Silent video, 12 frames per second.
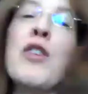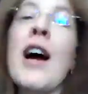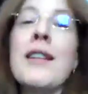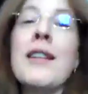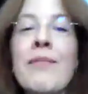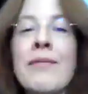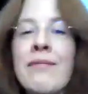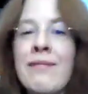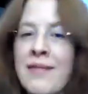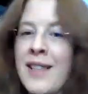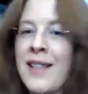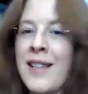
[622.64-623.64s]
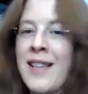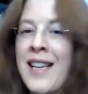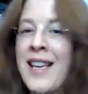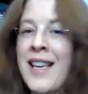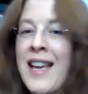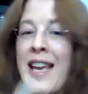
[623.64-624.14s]
right,
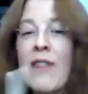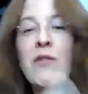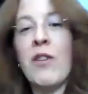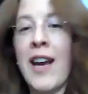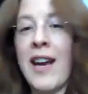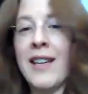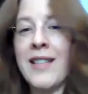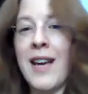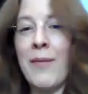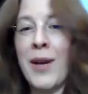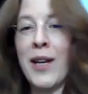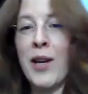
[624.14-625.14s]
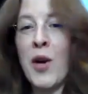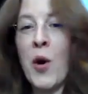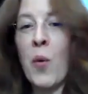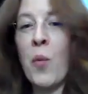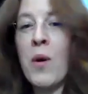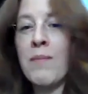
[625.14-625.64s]
if you're an academic,
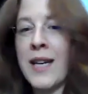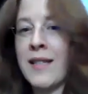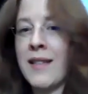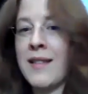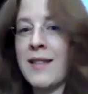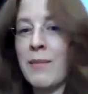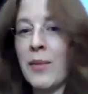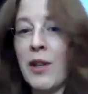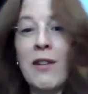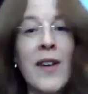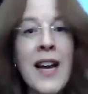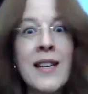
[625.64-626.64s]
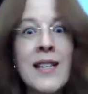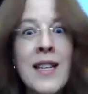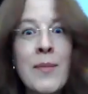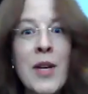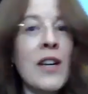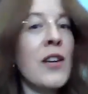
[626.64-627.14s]
what better symbol of
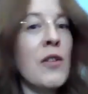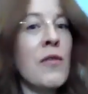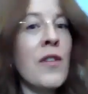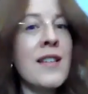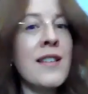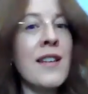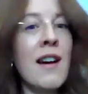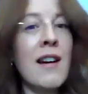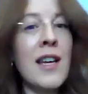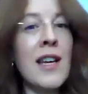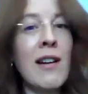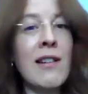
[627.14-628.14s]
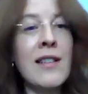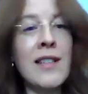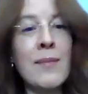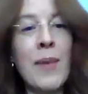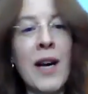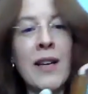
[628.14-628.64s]
academia can you find as an
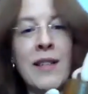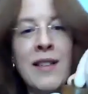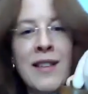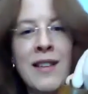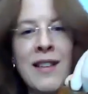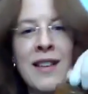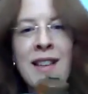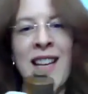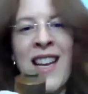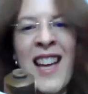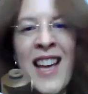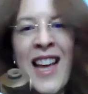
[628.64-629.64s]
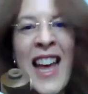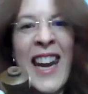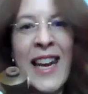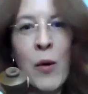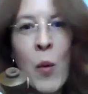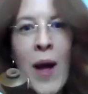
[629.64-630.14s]
archaeologist but an
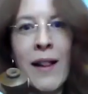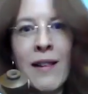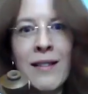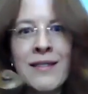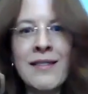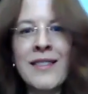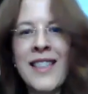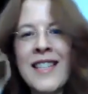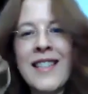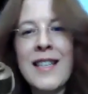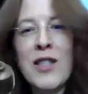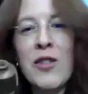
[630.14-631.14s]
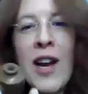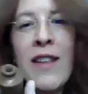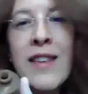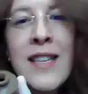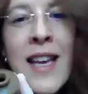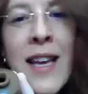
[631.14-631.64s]
inkwell? Isn't this great?
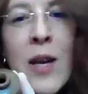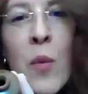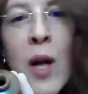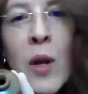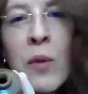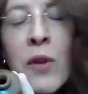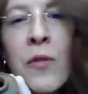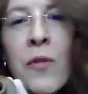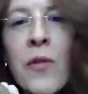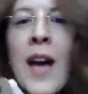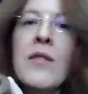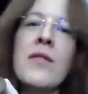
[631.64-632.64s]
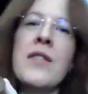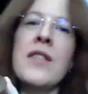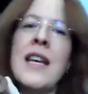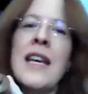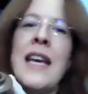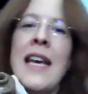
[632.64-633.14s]
This inkwell was
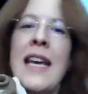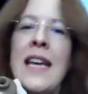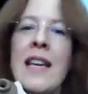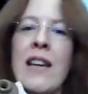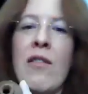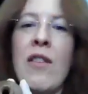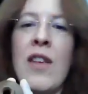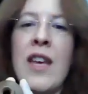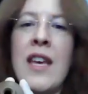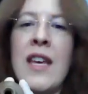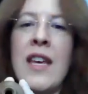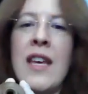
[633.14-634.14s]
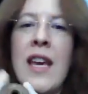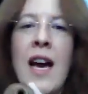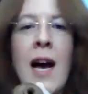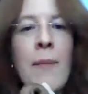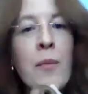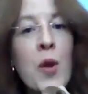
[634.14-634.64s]
found in the
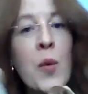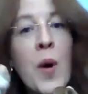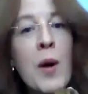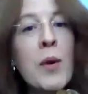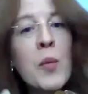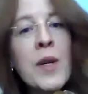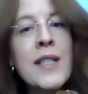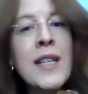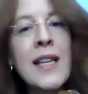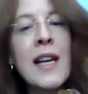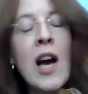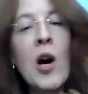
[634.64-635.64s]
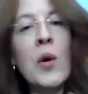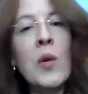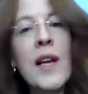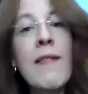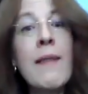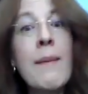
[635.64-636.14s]
when the workmen were digging a
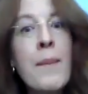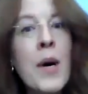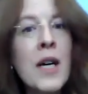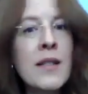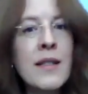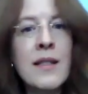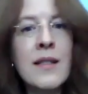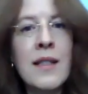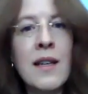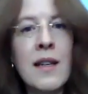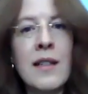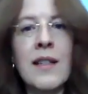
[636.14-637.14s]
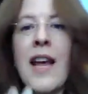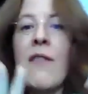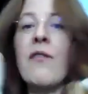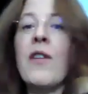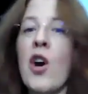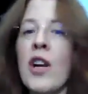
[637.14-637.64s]
hole in the master's garden.
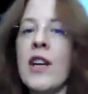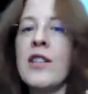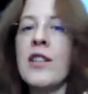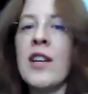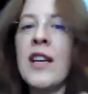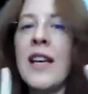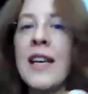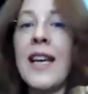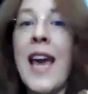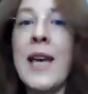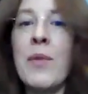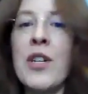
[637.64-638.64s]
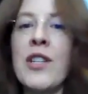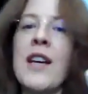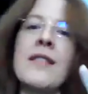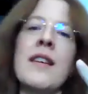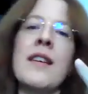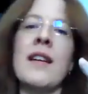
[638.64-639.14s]
Every college in Cambridge
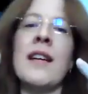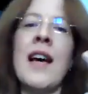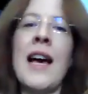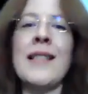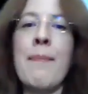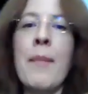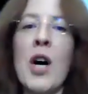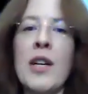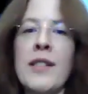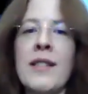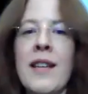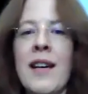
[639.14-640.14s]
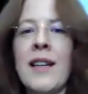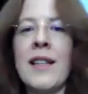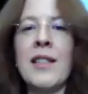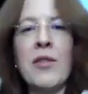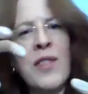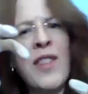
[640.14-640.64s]
has a master
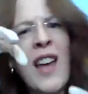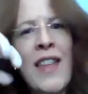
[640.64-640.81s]
who's the